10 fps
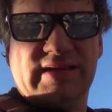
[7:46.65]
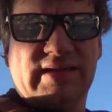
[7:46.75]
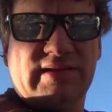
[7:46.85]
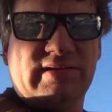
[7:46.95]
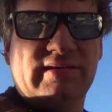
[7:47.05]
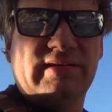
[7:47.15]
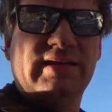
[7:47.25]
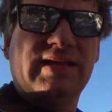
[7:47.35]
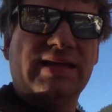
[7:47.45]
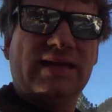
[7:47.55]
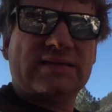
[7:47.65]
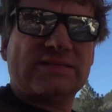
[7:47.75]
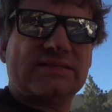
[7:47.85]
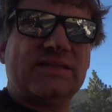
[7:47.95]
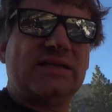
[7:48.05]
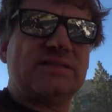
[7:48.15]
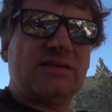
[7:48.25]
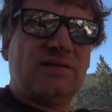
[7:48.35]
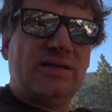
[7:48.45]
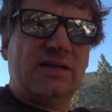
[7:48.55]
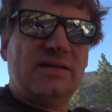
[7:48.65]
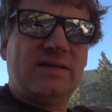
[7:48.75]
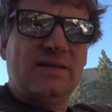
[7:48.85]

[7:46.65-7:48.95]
here as the staging area.